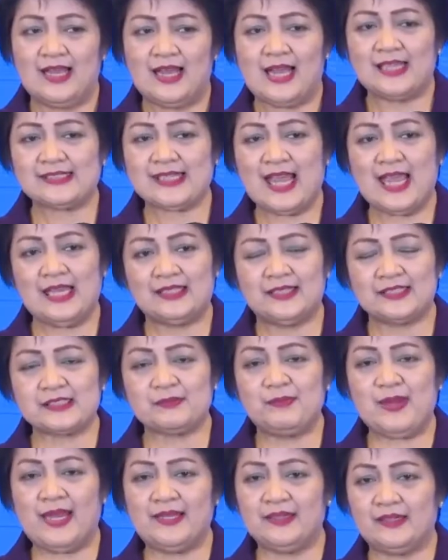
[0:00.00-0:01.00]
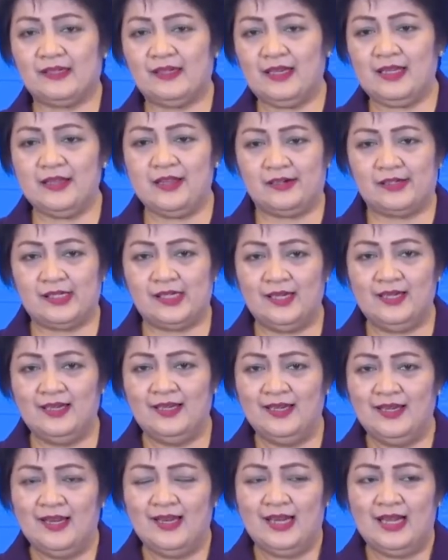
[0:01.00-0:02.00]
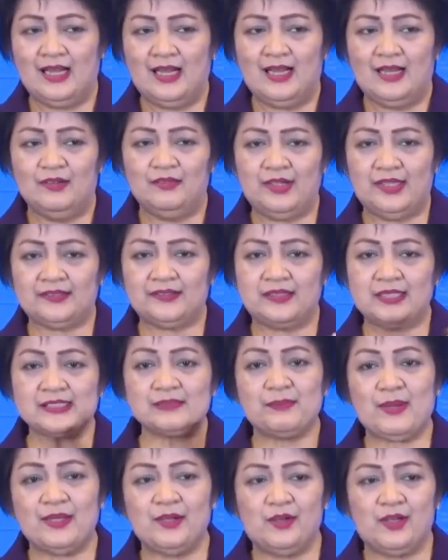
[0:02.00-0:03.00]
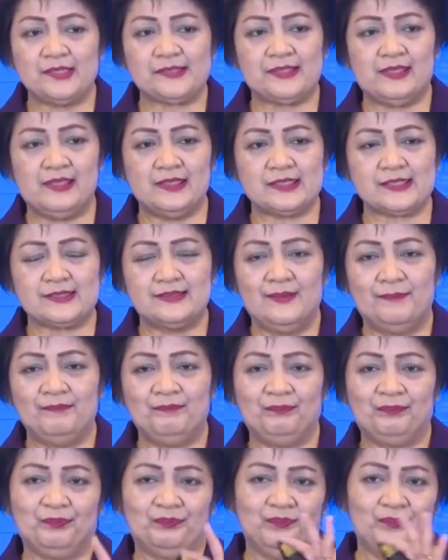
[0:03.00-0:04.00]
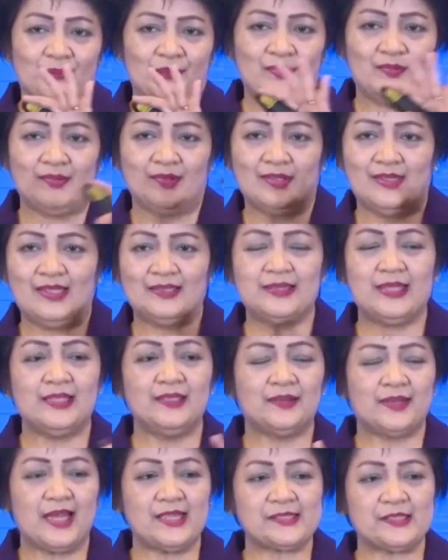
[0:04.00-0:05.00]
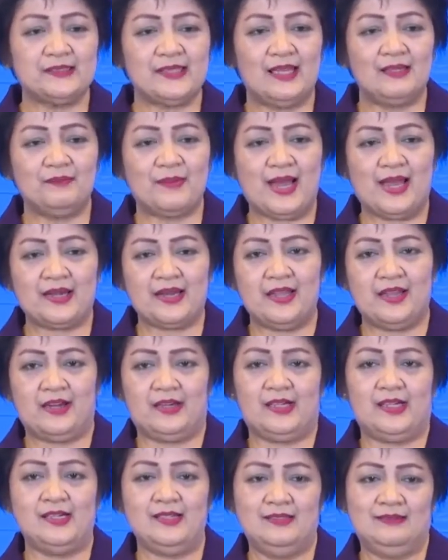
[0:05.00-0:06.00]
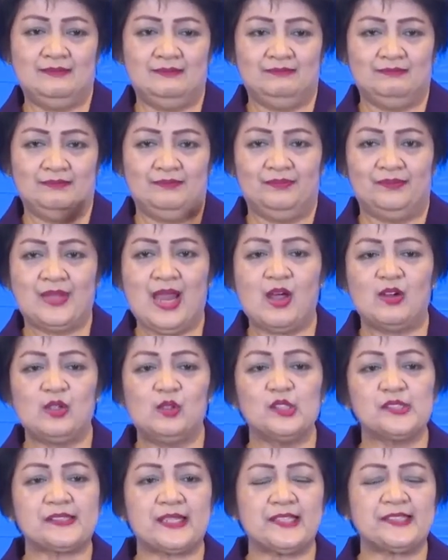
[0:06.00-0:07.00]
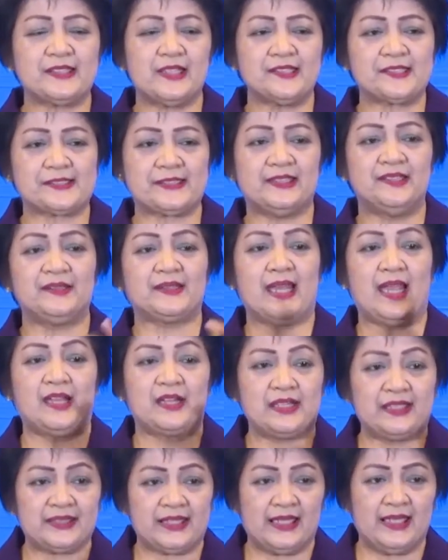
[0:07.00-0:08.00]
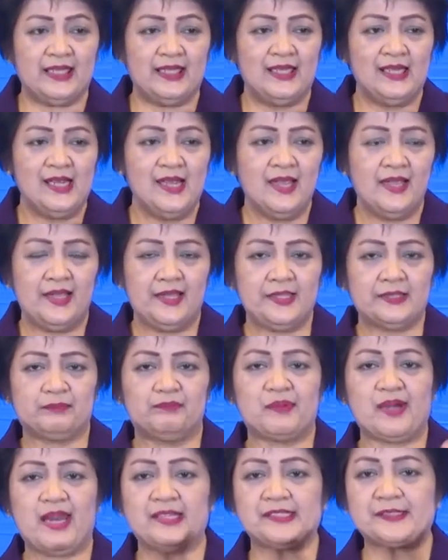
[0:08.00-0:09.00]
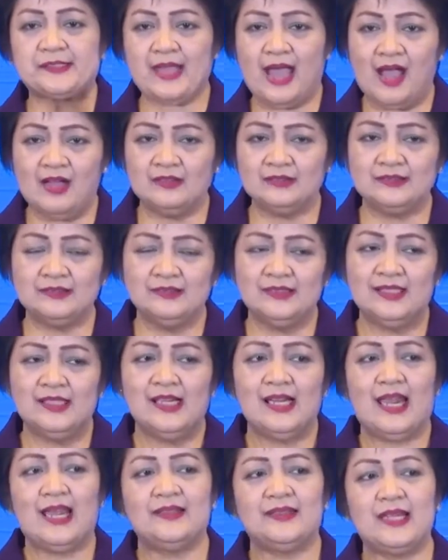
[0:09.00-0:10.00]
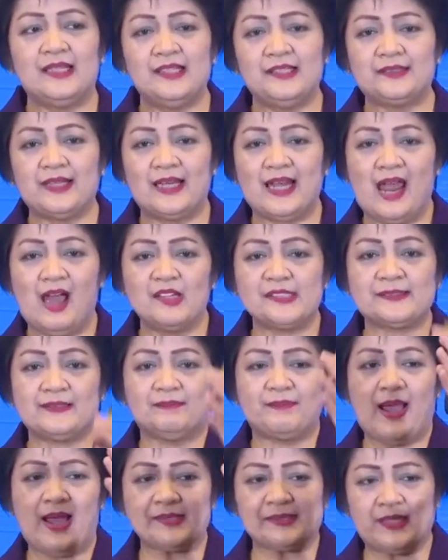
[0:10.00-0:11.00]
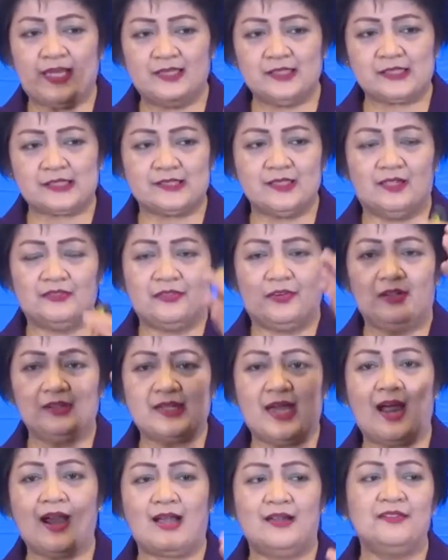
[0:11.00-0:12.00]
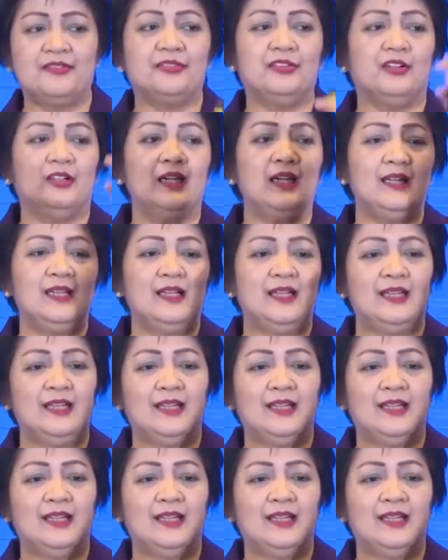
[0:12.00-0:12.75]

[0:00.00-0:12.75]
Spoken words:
As I had explained earlier, with dysbiosis, the intestinal barrier now loses its integrity. It breaks down. And then it allows the passage of all the harmful